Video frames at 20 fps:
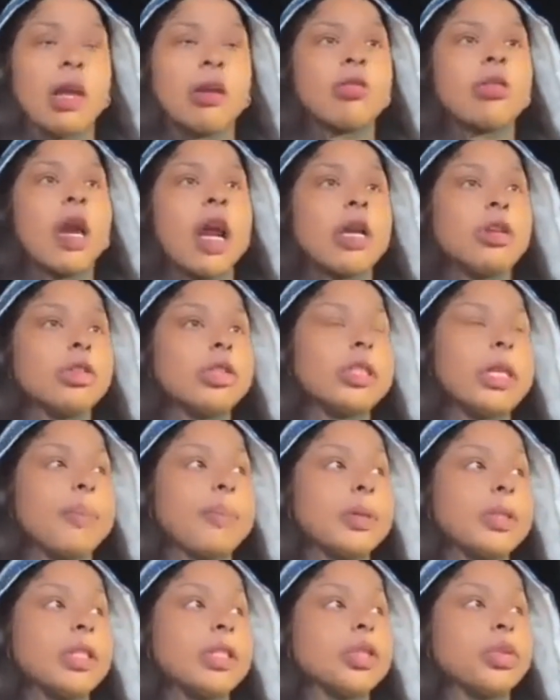I don't know how you
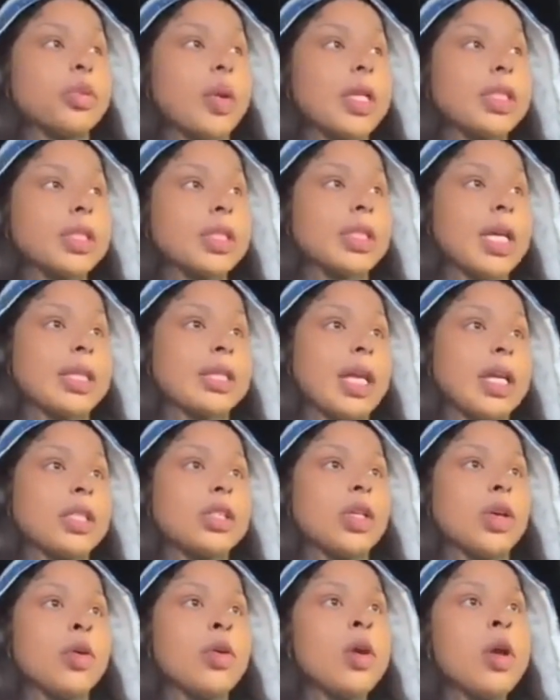step in situations like
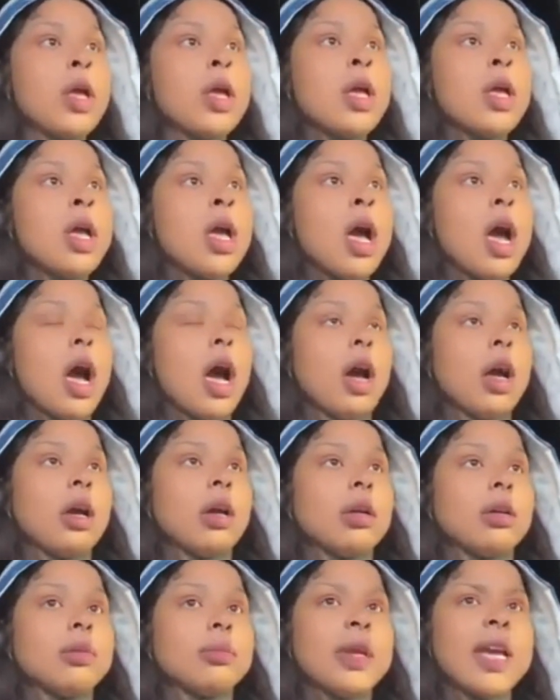that. So,
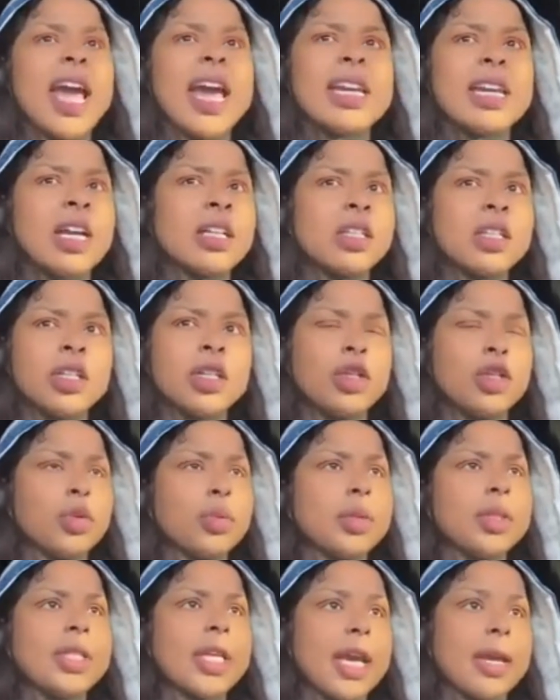it had nothing to
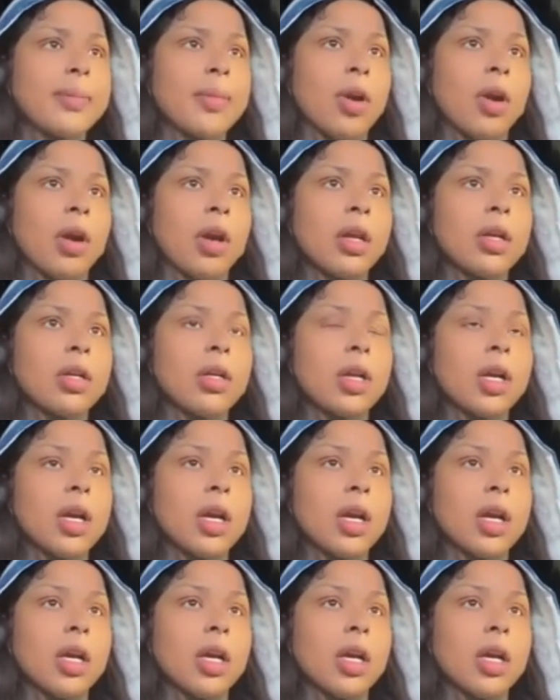do with Tamar.